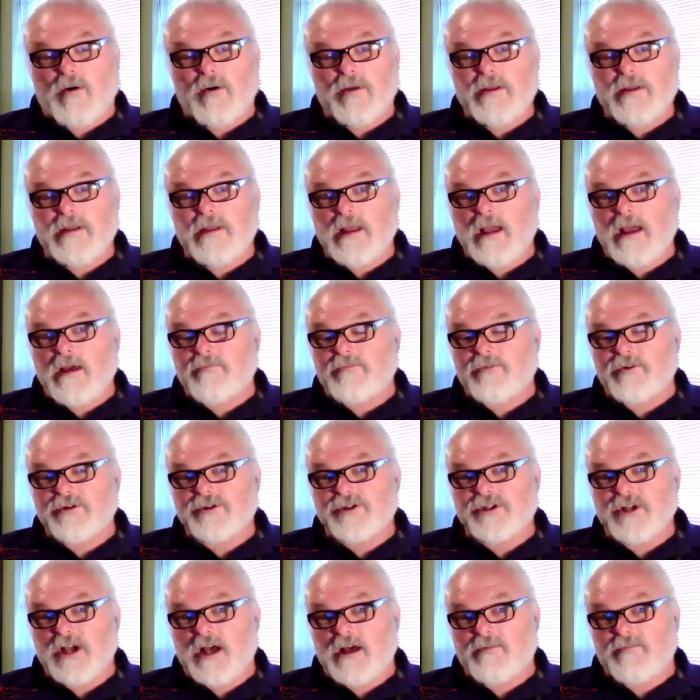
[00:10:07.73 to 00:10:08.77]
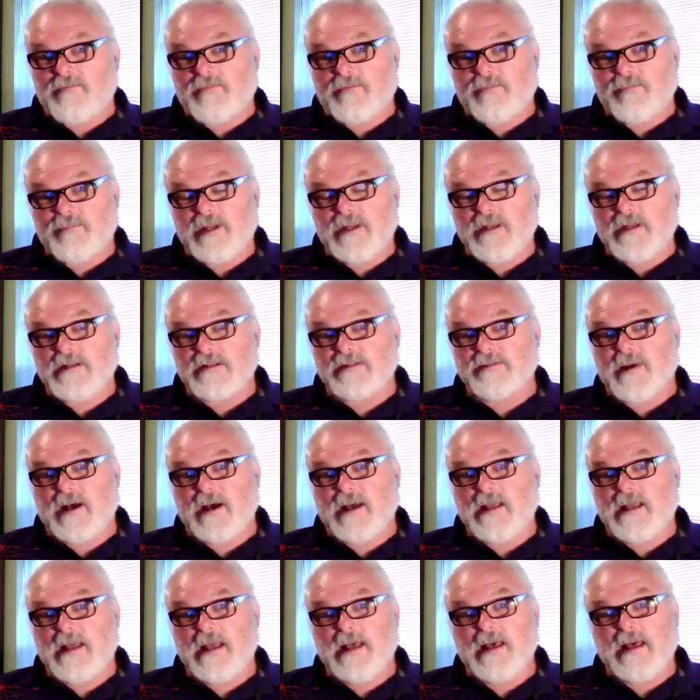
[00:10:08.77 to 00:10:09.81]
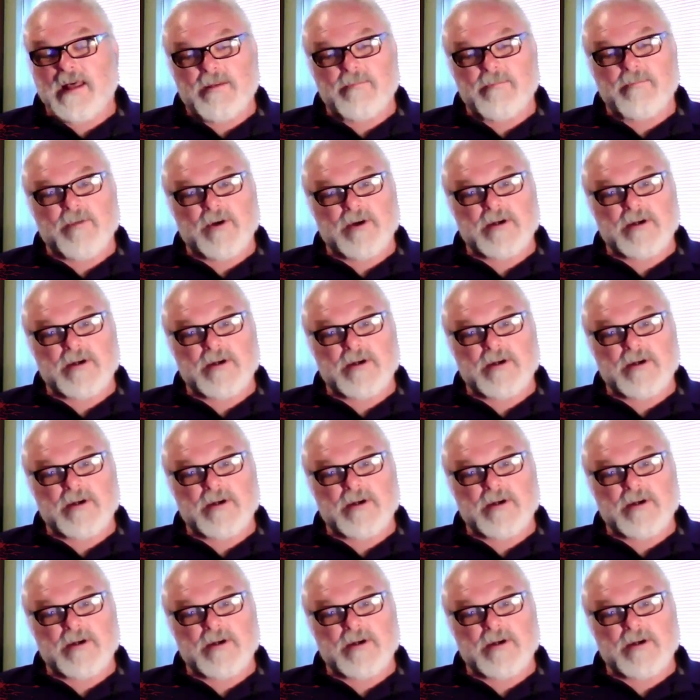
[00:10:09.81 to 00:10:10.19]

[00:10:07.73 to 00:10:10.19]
he had for a shot for me is my head,